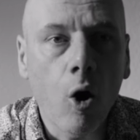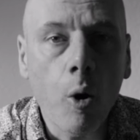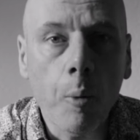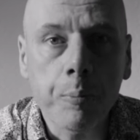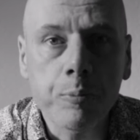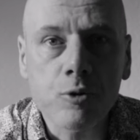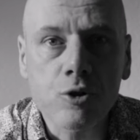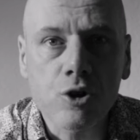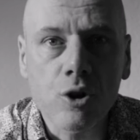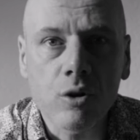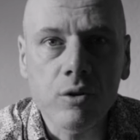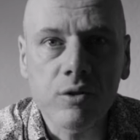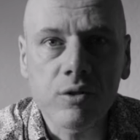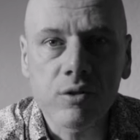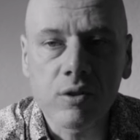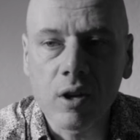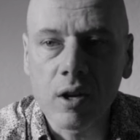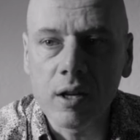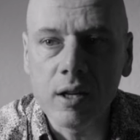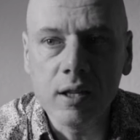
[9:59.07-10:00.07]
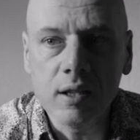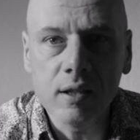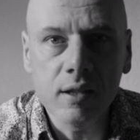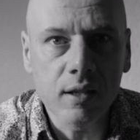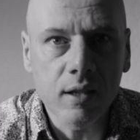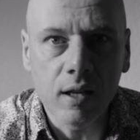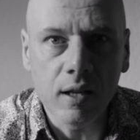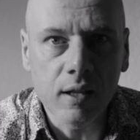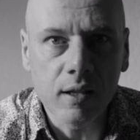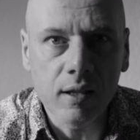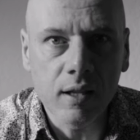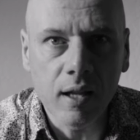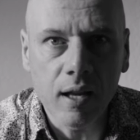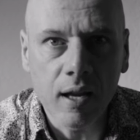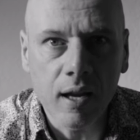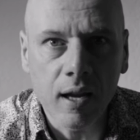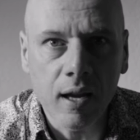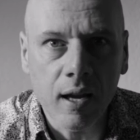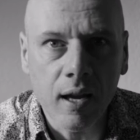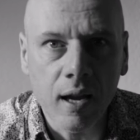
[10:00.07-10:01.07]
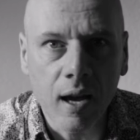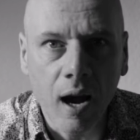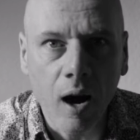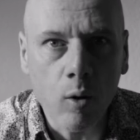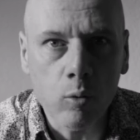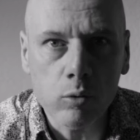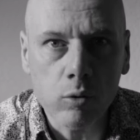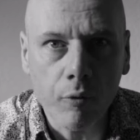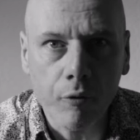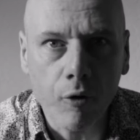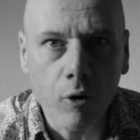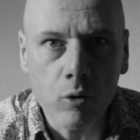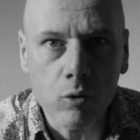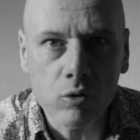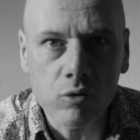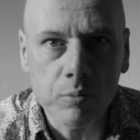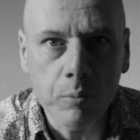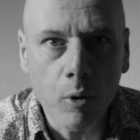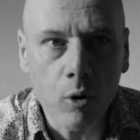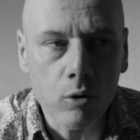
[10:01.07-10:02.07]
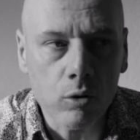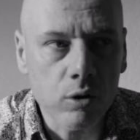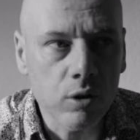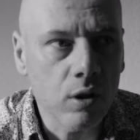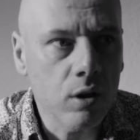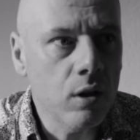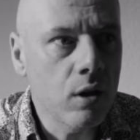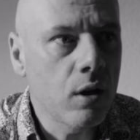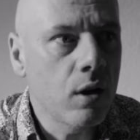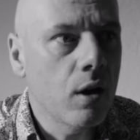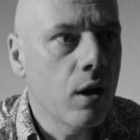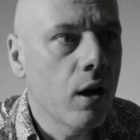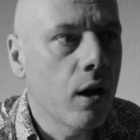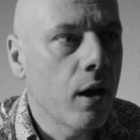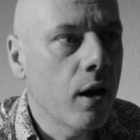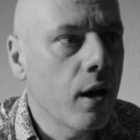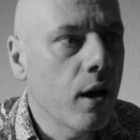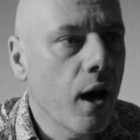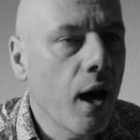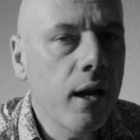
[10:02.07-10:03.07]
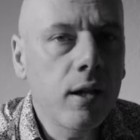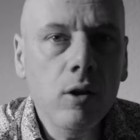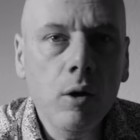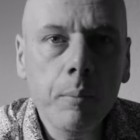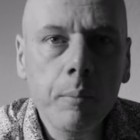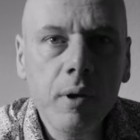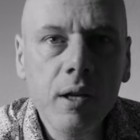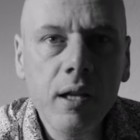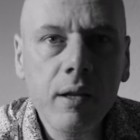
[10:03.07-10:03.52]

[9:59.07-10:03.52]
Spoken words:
options in the autofocus mode? I don't